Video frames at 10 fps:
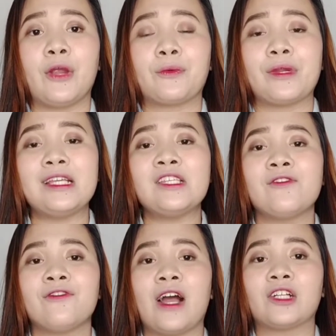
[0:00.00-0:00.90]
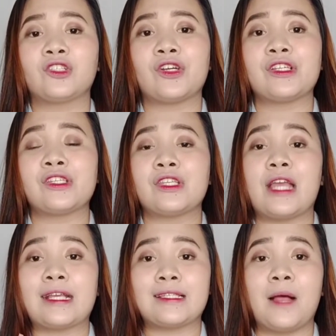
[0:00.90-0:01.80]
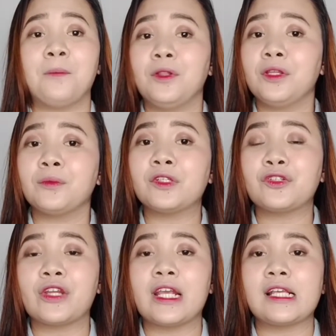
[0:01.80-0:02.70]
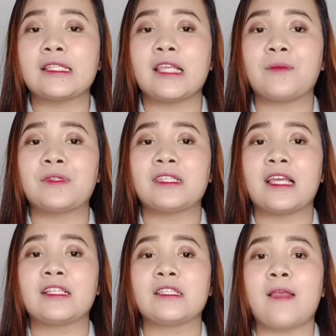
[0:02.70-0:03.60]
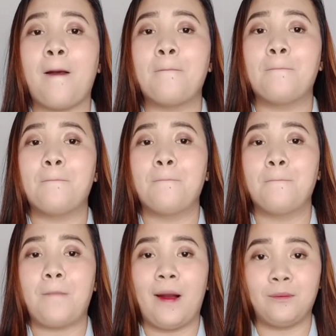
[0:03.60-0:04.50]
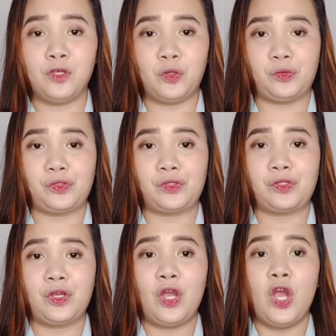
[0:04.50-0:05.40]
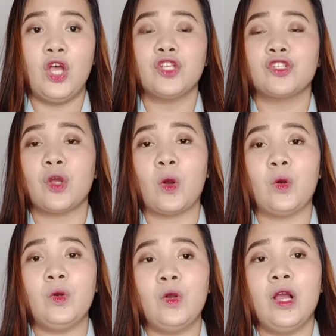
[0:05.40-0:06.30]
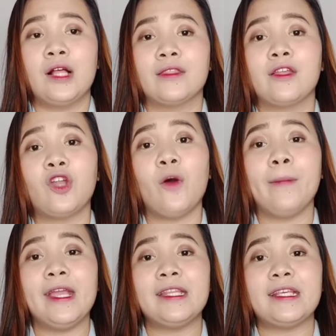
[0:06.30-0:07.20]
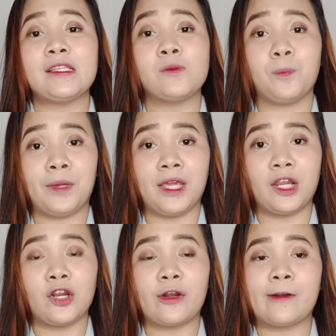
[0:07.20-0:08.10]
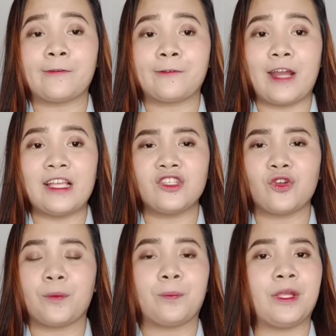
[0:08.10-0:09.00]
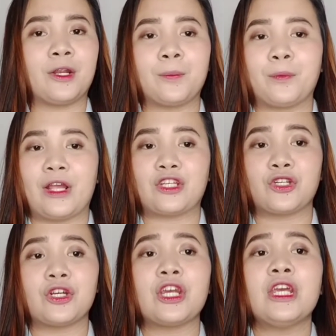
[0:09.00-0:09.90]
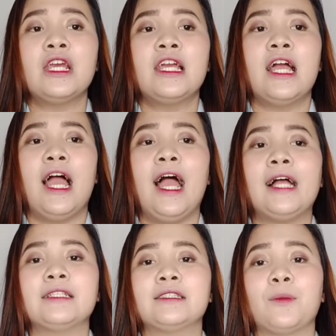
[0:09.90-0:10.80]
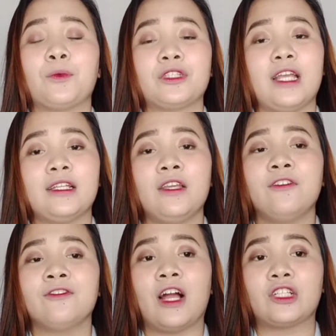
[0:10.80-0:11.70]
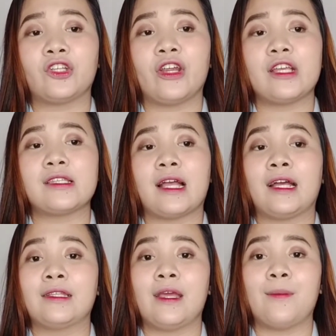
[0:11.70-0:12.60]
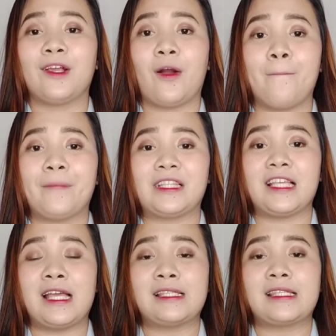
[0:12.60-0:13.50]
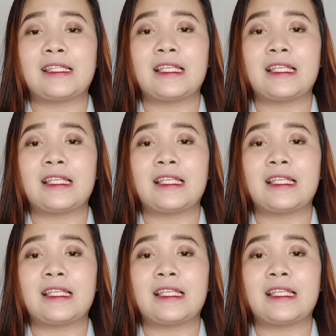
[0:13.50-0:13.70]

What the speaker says: The risk factors, example number 3 is substance abuse. So the domain is peer or friends or peer pressure, and the protective factor is academic competence.